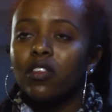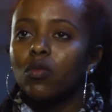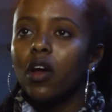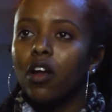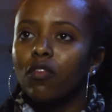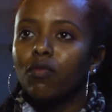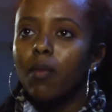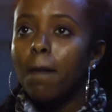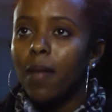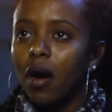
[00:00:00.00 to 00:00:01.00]
one of
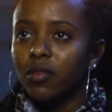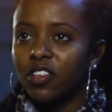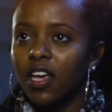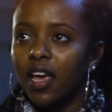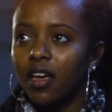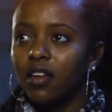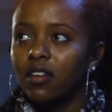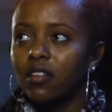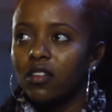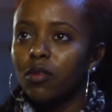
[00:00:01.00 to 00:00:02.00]
my mom's
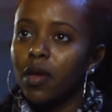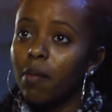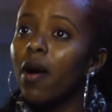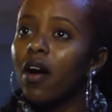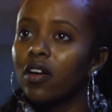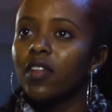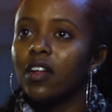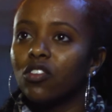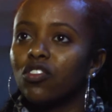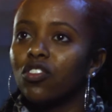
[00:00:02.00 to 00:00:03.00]
kids to be a part of
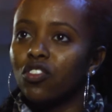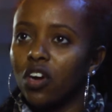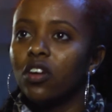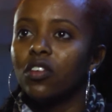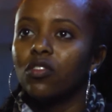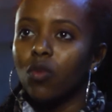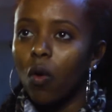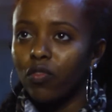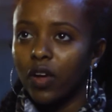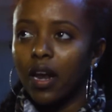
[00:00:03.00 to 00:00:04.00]
that just to start his
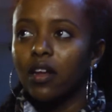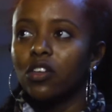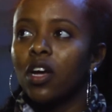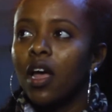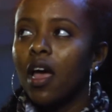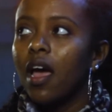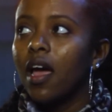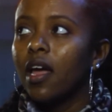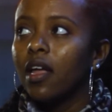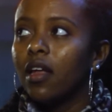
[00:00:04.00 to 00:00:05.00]
orphanage.
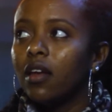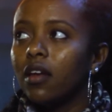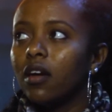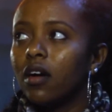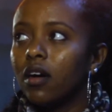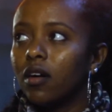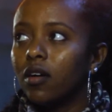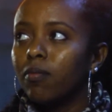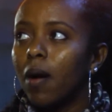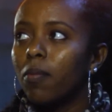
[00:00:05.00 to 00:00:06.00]
And
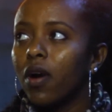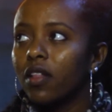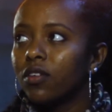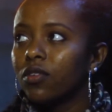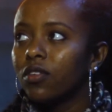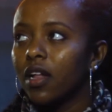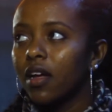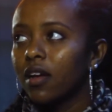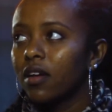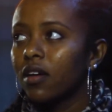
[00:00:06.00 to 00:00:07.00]
my brother's
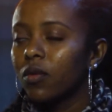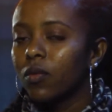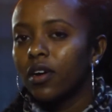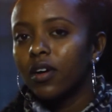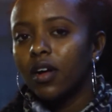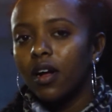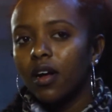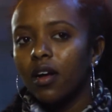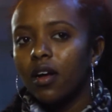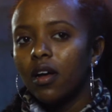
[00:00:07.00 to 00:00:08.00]
like, well,
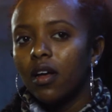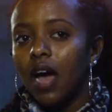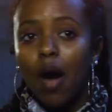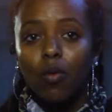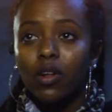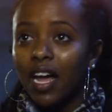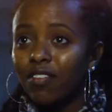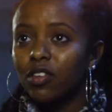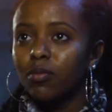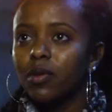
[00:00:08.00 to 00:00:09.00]
I would
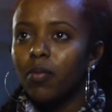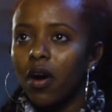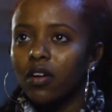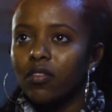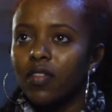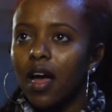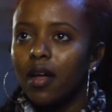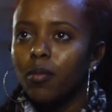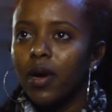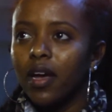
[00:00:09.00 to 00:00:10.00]
love to be part of
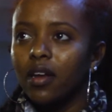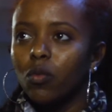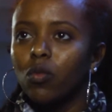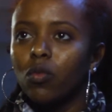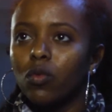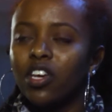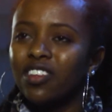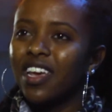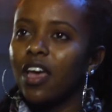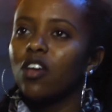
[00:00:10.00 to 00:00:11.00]
that, but
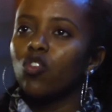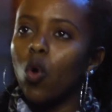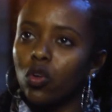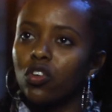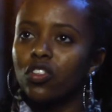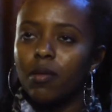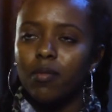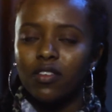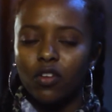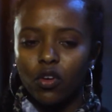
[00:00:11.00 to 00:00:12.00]
he's older than
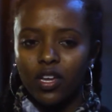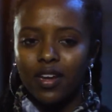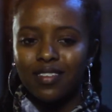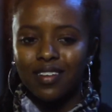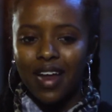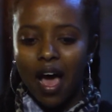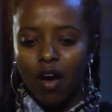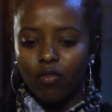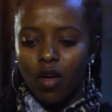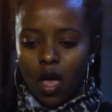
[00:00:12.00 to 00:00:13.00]
me, so he doesn't
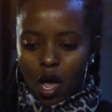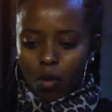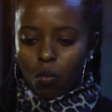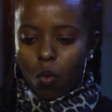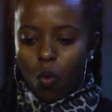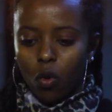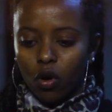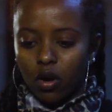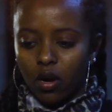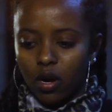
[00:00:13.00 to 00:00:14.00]
have
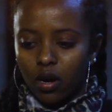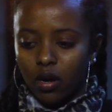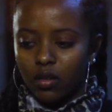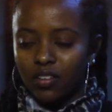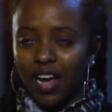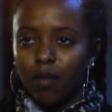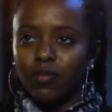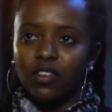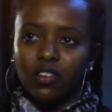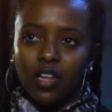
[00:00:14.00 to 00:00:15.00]
more time
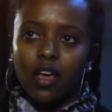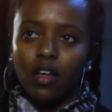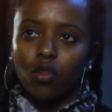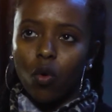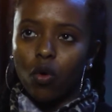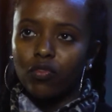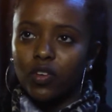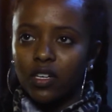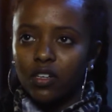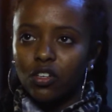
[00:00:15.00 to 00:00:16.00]
to stay in the
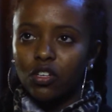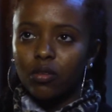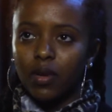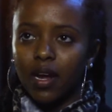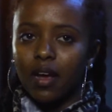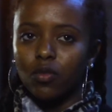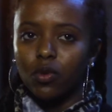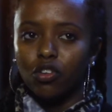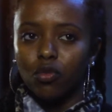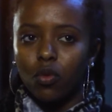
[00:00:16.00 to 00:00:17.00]
orphanage, because
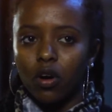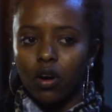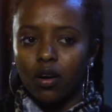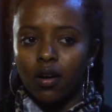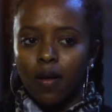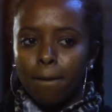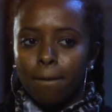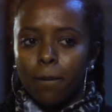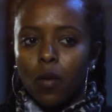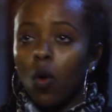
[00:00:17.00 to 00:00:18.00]
when you are
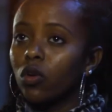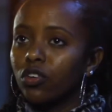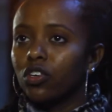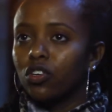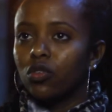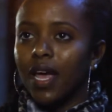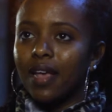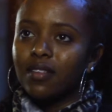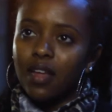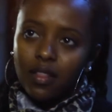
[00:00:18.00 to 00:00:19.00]
older, you
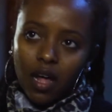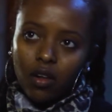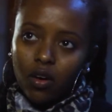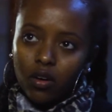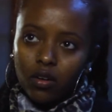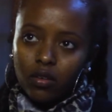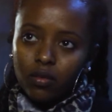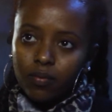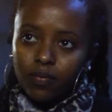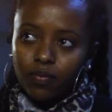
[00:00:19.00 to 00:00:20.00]
can't stay that long.
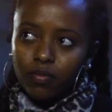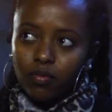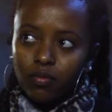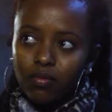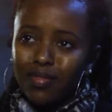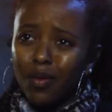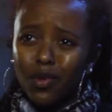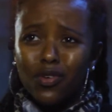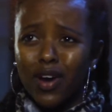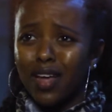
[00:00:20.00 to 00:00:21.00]

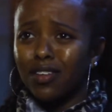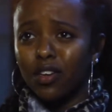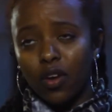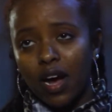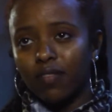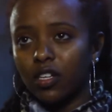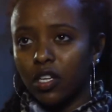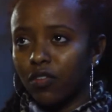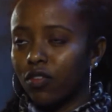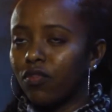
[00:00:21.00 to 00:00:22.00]
When you're 18, you have to
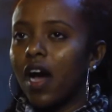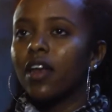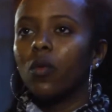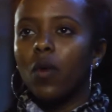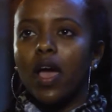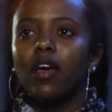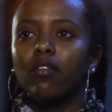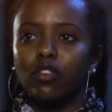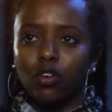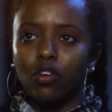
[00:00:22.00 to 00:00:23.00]
leave and find a way
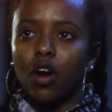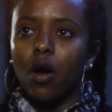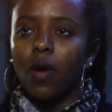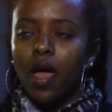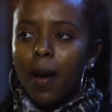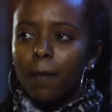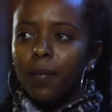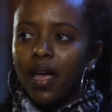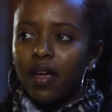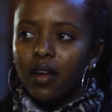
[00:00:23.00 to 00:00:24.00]
of to grow.
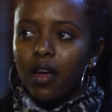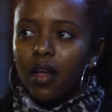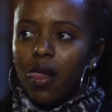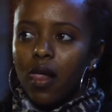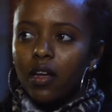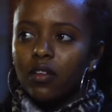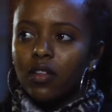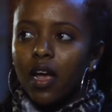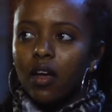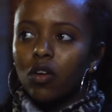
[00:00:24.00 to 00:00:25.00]
But he's
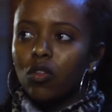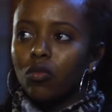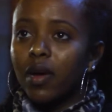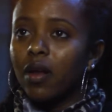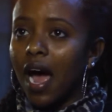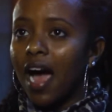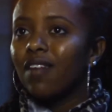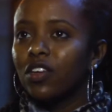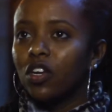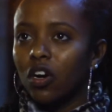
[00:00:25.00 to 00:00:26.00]
like, but I
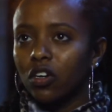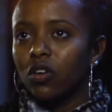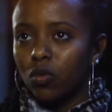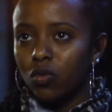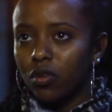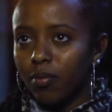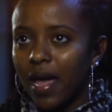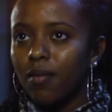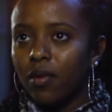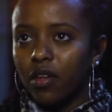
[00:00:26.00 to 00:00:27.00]
have a younger who's a
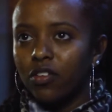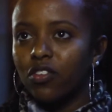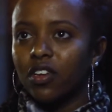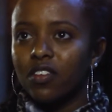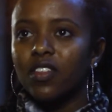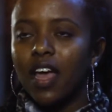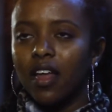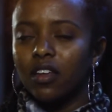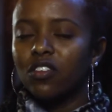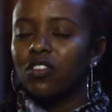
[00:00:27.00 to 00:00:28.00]
baby. She can stay
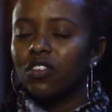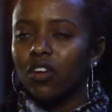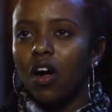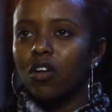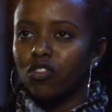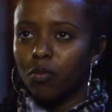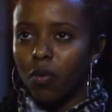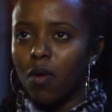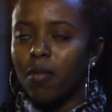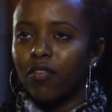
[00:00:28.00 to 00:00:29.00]
and still
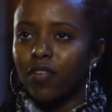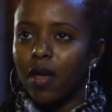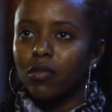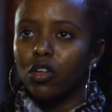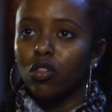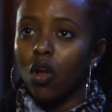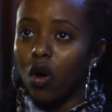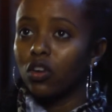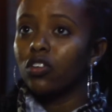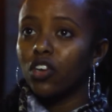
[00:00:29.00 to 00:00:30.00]
support my family
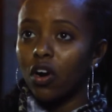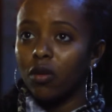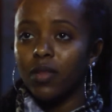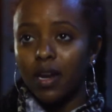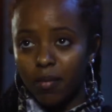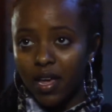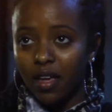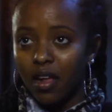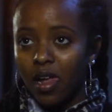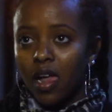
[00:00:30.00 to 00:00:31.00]
longer term than
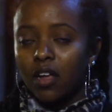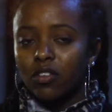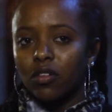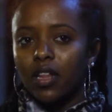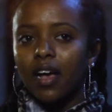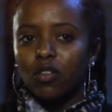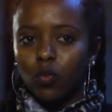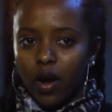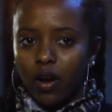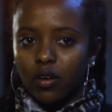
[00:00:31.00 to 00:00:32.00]
me. So that's
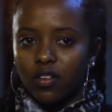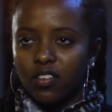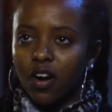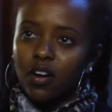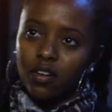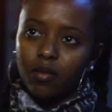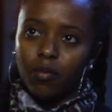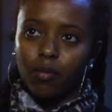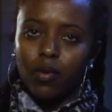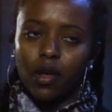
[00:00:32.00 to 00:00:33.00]
where it started,
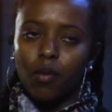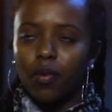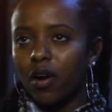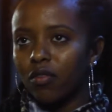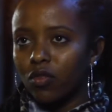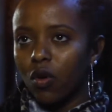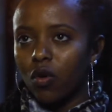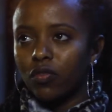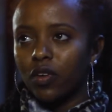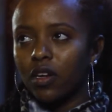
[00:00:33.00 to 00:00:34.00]
me being a part of the
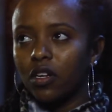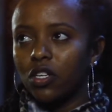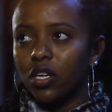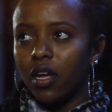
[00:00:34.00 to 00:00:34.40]
orphanage.